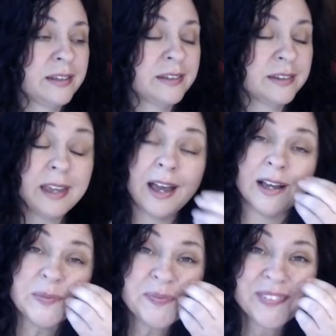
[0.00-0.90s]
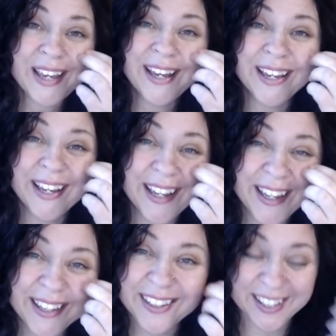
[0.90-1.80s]
yeah.
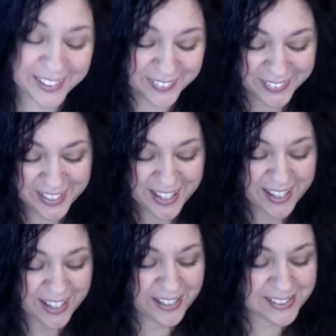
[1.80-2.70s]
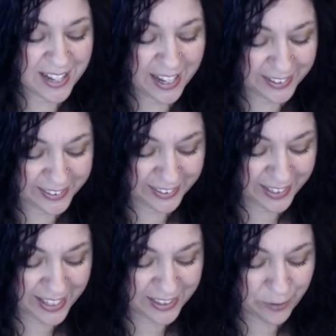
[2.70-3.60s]
You know, it's not
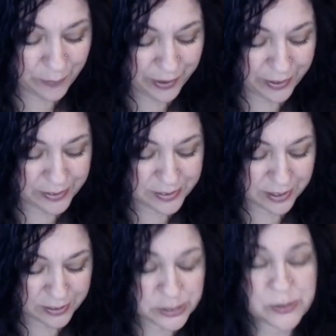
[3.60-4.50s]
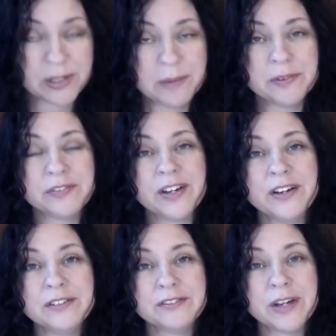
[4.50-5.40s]
like there was a stream of
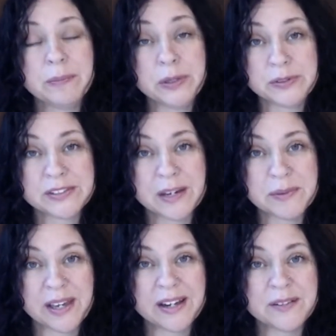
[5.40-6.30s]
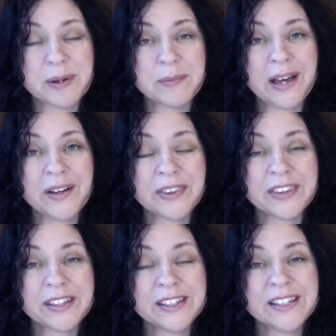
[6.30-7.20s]
abuse coming out of my
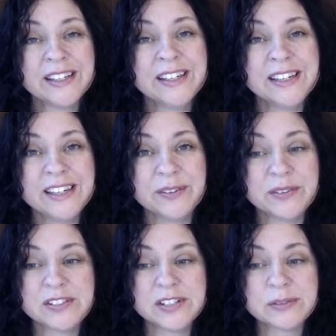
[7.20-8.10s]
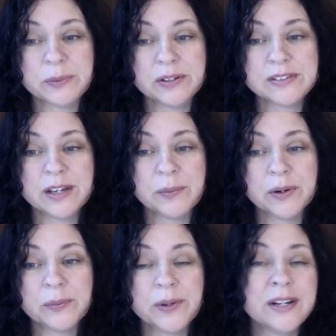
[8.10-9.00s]
mouth. It was just words that
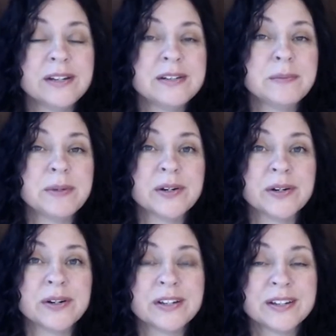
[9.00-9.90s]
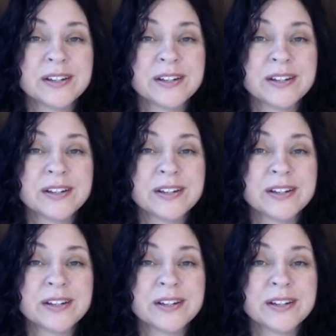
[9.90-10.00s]
weren't wanted to be heard